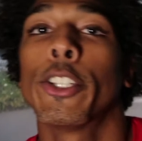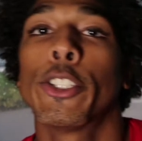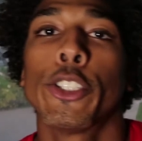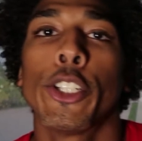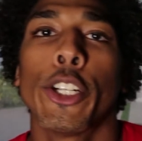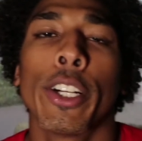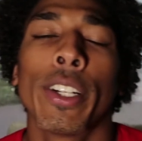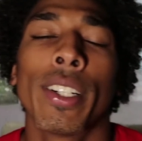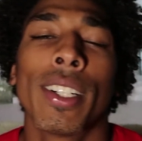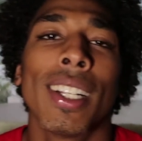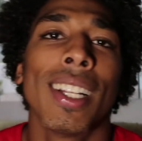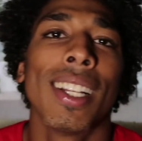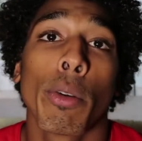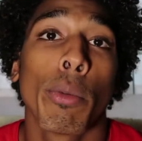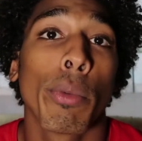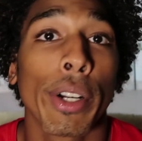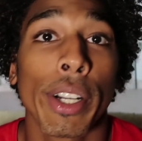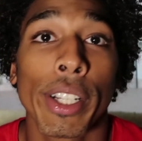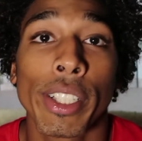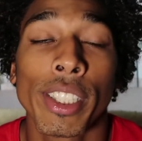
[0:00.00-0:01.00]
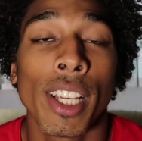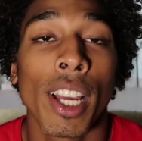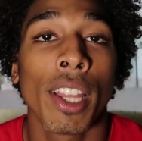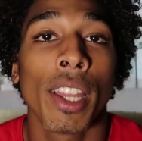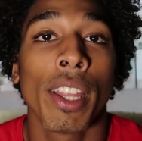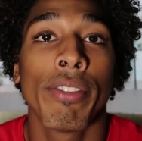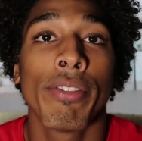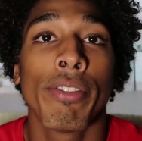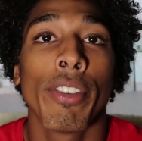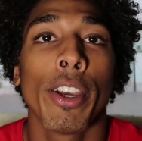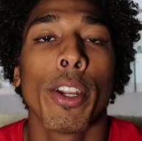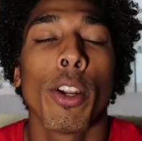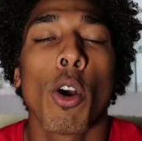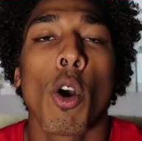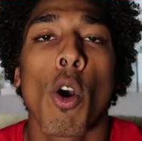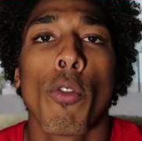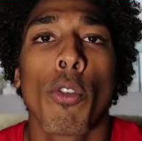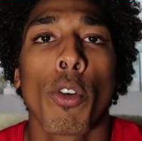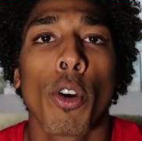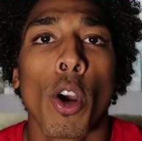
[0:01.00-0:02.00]
this year. We're gonna see how they fit.
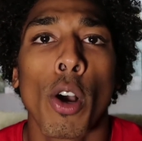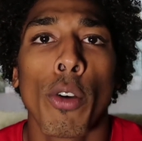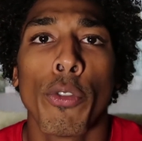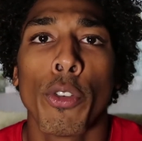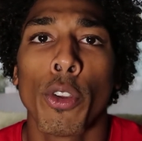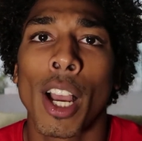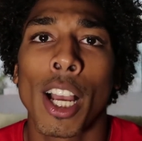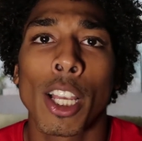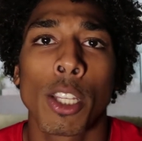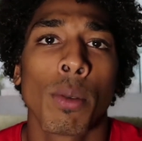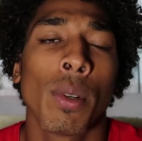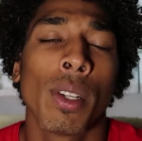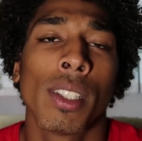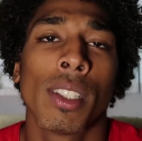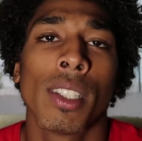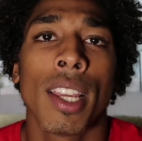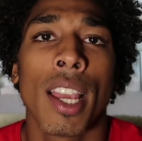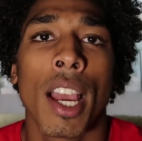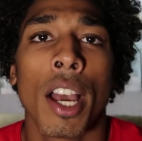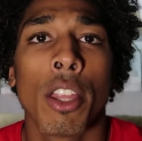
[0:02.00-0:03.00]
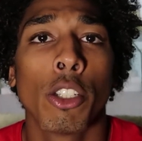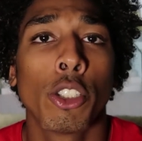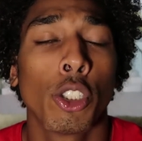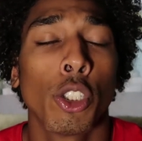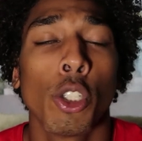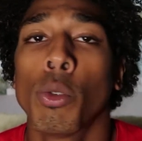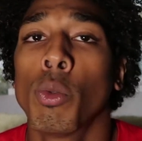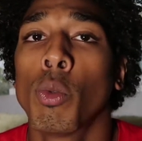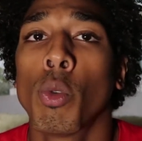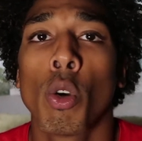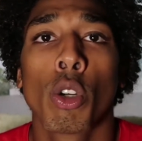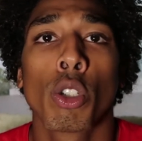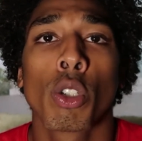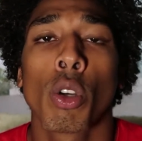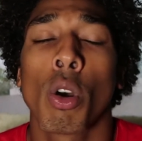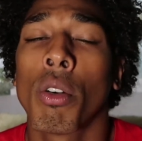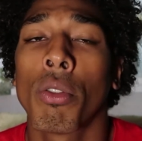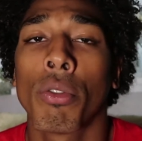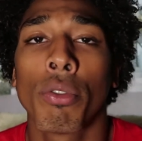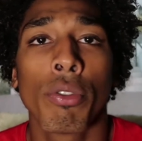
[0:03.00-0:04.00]
Overall, if you guys wanna see how the shoe looks
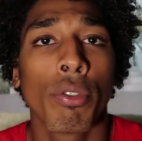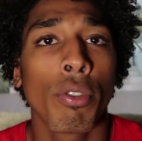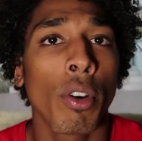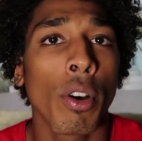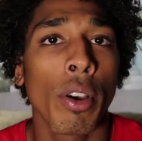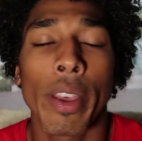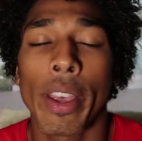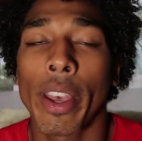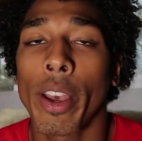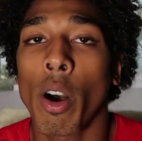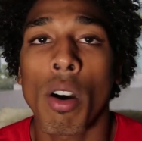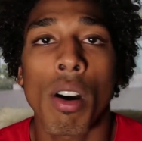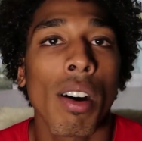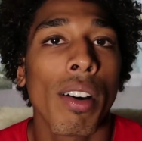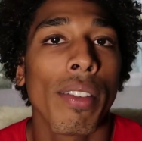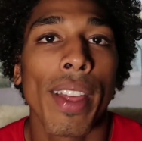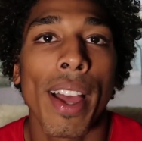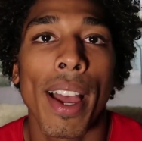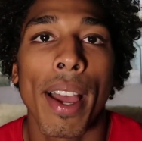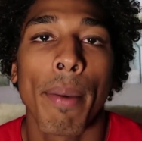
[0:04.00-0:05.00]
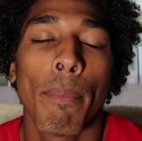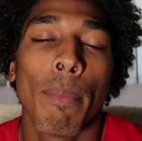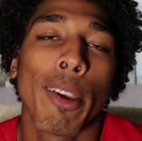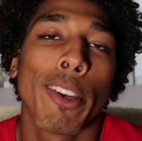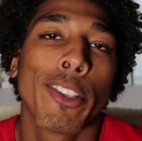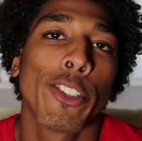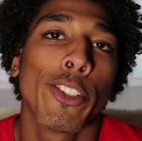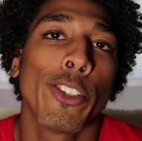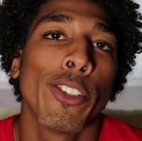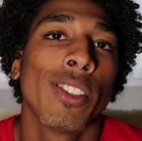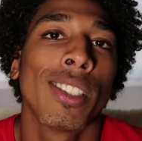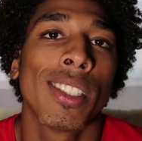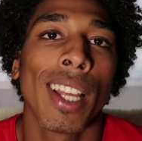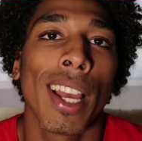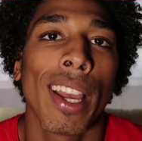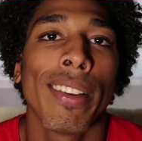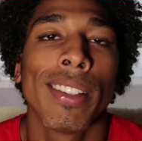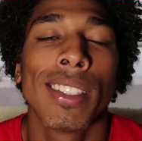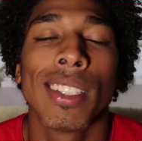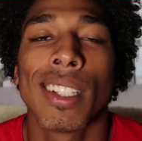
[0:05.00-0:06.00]
on foot, all that, make sure you
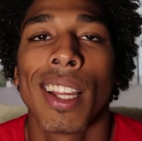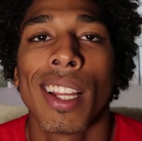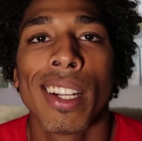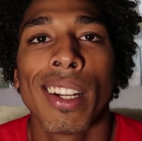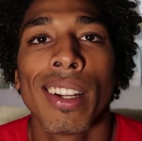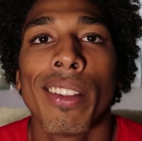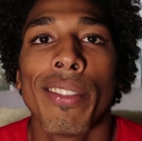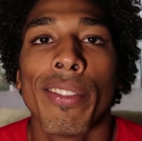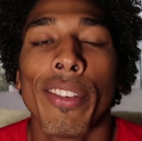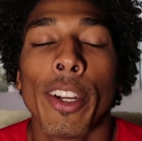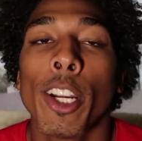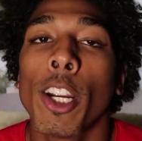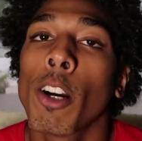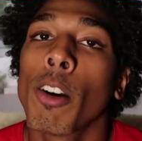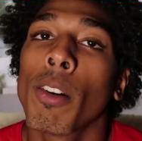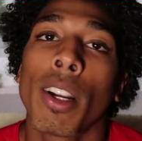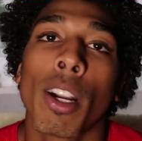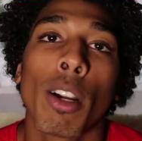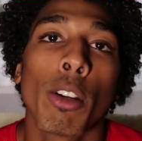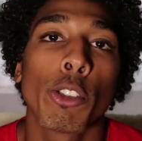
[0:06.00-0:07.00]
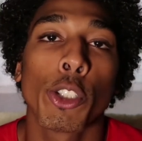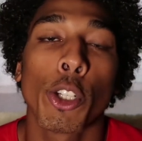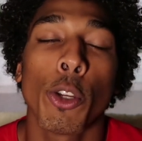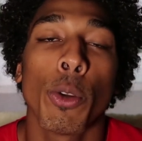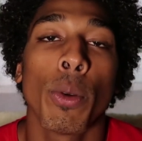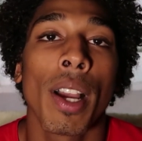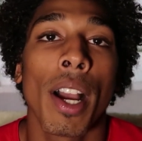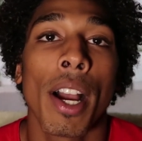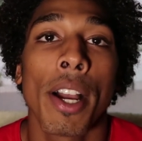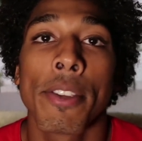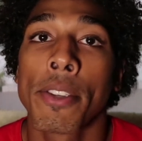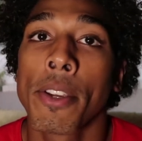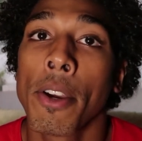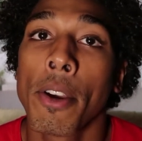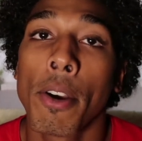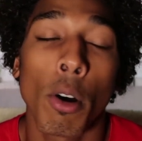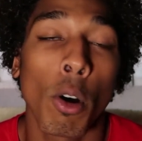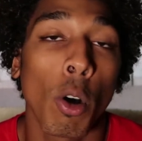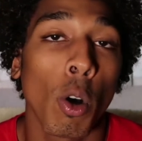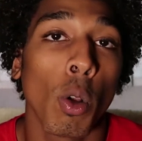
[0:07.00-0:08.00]
stay to the end of the video and I'll show you guys
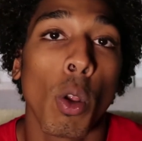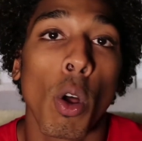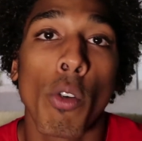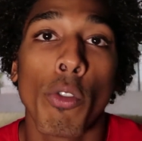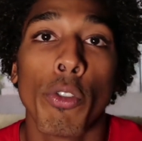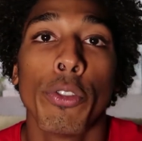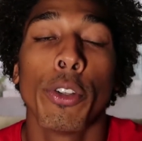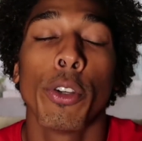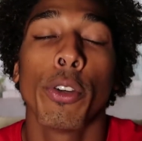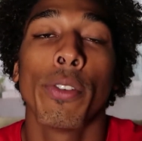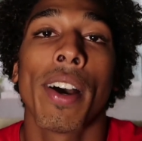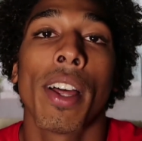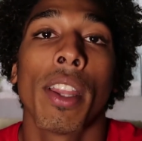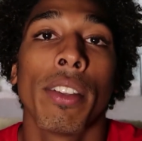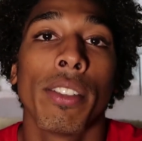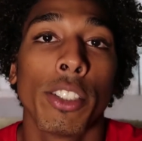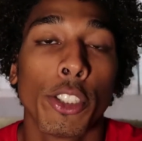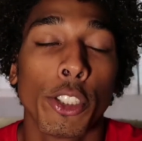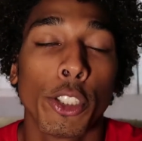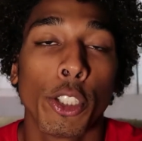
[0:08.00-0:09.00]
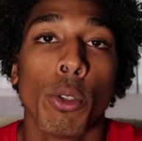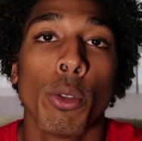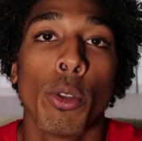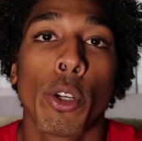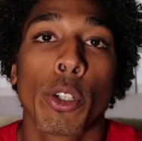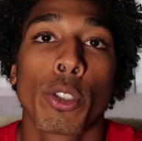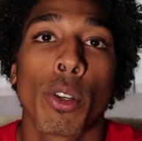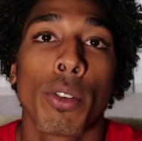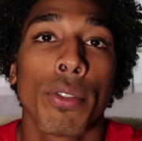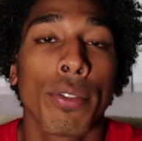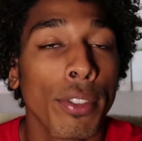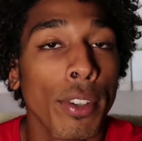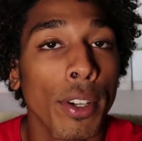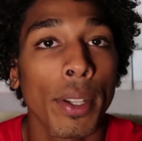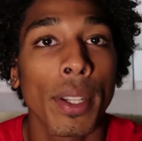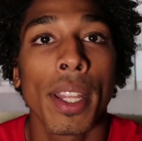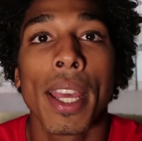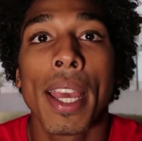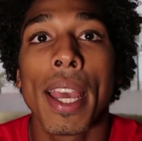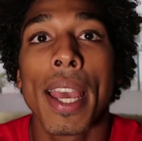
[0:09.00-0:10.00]
a whole overview of how the shoe looks on
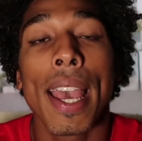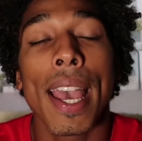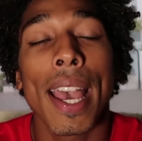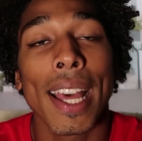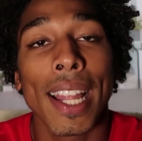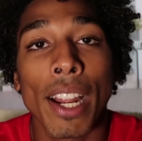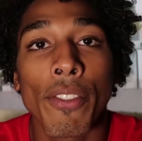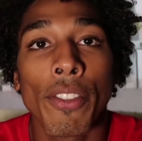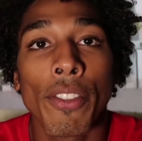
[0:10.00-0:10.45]
foot and